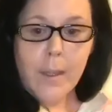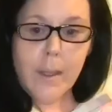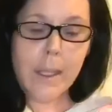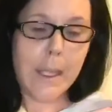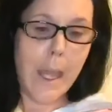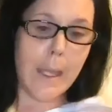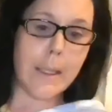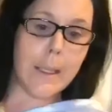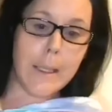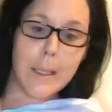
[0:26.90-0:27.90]

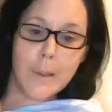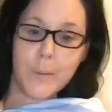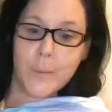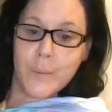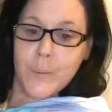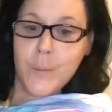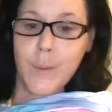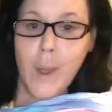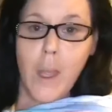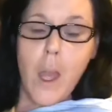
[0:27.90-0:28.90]
Yes.
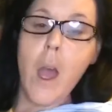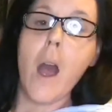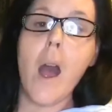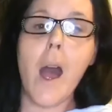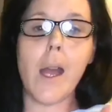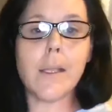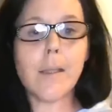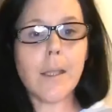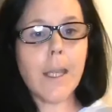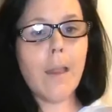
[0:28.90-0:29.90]

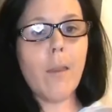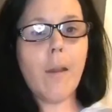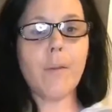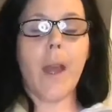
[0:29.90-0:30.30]
Honestly, I love it.